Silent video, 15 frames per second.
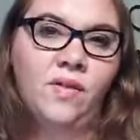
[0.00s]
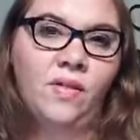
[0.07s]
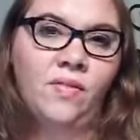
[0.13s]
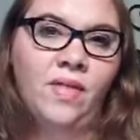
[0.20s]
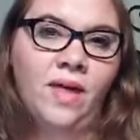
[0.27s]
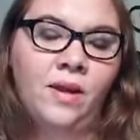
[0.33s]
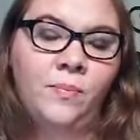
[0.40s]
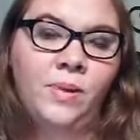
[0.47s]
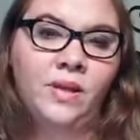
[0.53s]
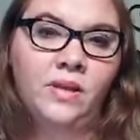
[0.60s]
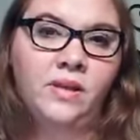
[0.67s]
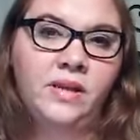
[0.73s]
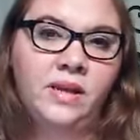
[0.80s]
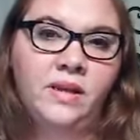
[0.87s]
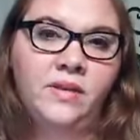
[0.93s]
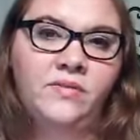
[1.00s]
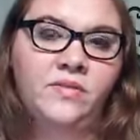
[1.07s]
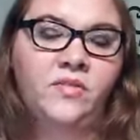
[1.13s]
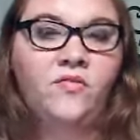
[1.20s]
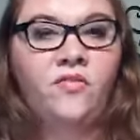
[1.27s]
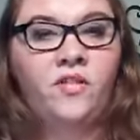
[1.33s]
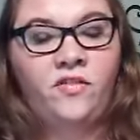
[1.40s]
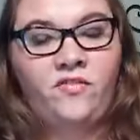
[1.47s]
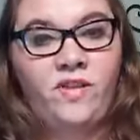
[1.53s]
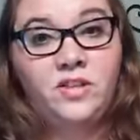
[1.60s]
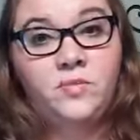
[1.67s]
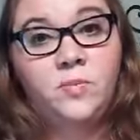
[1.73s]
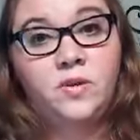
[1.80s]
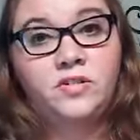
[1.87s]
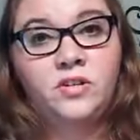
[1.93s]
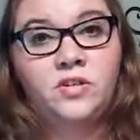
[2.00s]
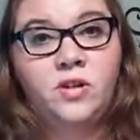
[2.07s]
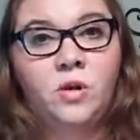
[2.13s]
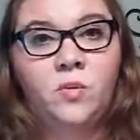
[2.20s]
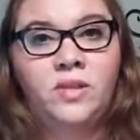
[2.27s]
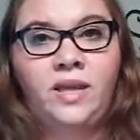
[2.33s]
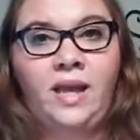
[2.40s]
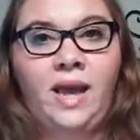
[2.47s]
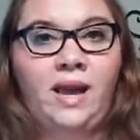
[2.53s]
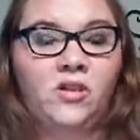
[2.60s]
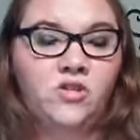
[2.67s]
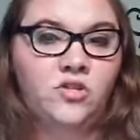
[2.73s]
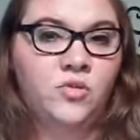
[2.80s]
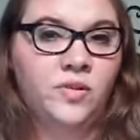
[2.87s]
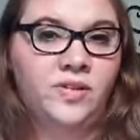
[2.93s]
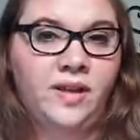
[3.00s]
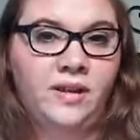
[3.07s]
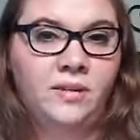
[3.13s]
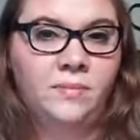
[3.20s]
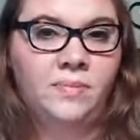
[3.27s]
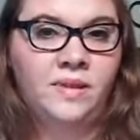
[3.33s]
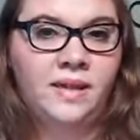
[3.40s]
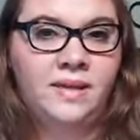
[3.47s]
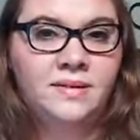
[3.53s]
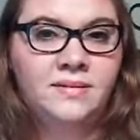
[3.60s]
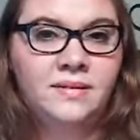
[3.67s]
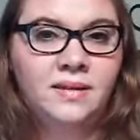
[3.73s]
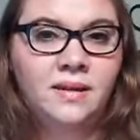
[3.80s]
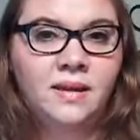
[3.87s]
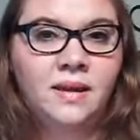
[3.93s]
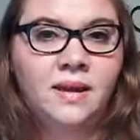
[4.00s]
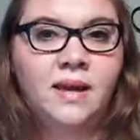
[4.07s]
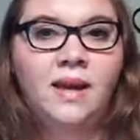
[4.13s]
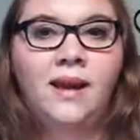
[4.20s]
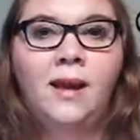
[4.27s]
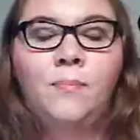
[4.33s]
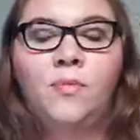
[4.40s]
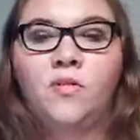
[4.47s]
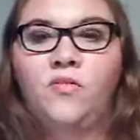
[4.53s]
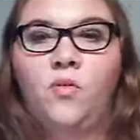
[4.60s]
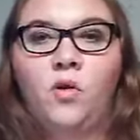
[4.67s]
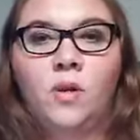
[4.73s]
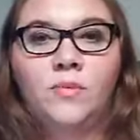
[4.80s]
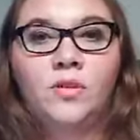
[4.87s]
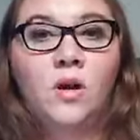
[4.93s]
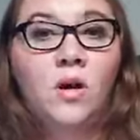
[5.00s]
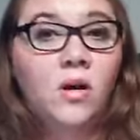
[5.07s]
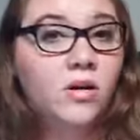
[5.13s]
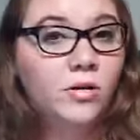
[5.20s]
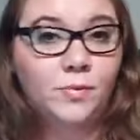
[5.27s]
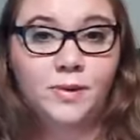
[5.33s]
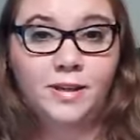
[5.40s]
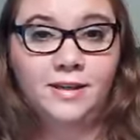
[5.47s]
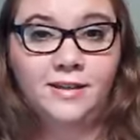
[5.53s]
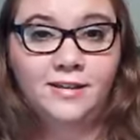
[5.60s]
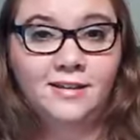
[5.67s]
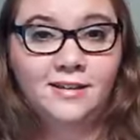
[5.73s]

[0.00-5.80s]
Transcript: that ability for Facebook to know when the actions were taking place, it performed horribly.